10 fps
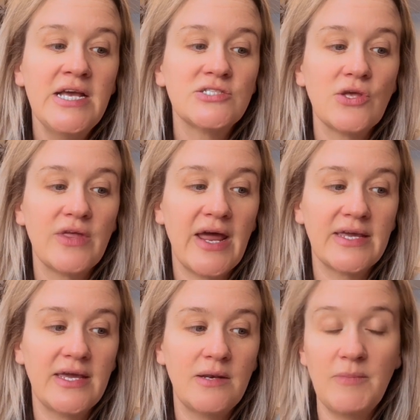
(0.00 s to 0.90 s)
so that I
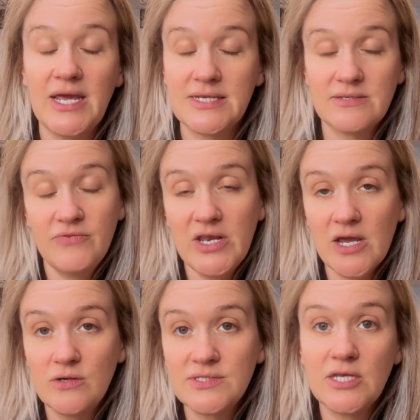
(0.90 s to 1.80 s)
can make some
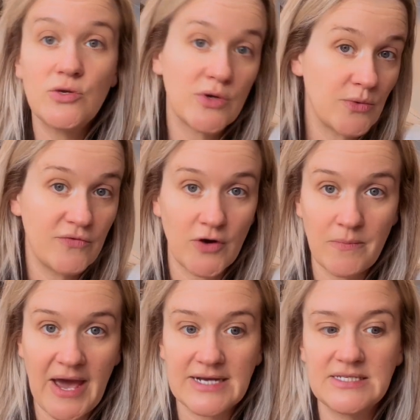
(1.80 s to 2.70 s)
videos that you can refer
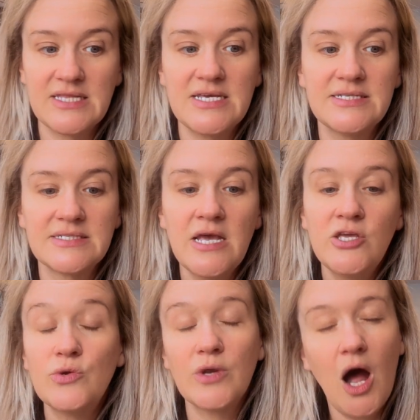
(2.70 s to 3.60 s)
back to these.
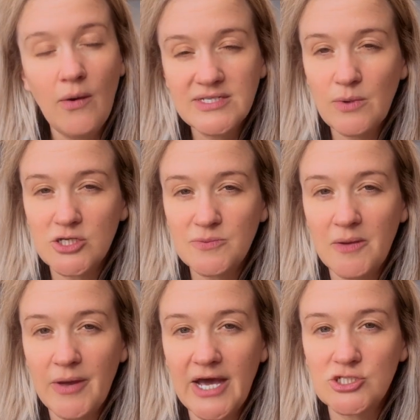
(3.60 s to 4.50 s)
You can always watch my
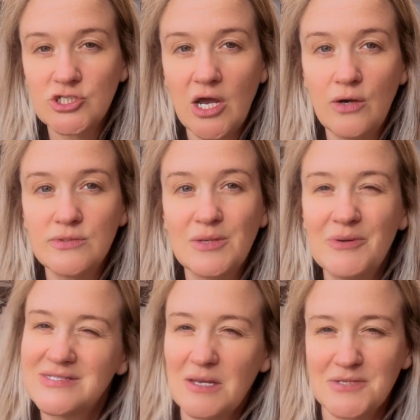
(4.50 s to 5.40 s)
past shows,
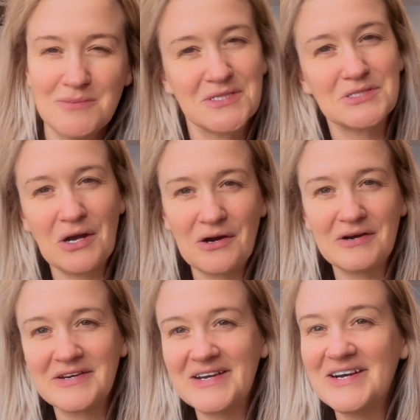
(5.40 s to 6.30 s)
but sometimes it's
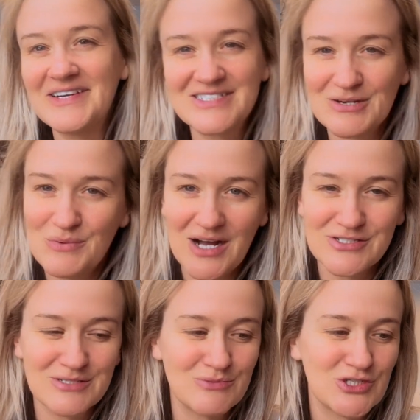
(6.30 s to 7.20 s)
hard to watch
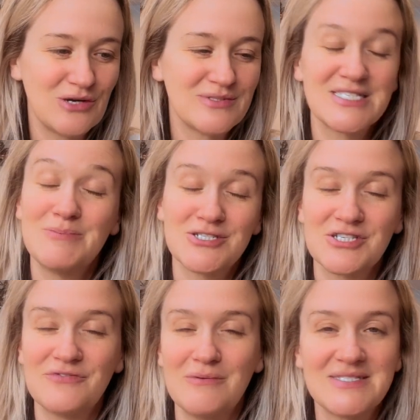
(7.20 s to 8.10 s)
some shows, especially
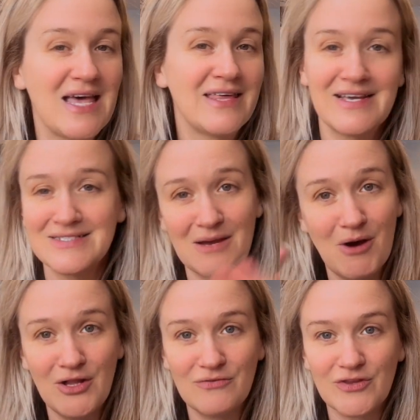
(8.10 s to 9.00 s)
if I'm selling because I'm
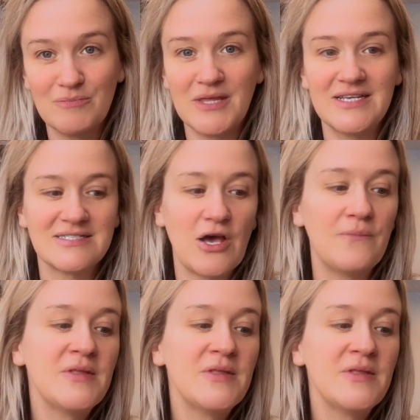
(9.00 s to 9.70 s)
all over the place. So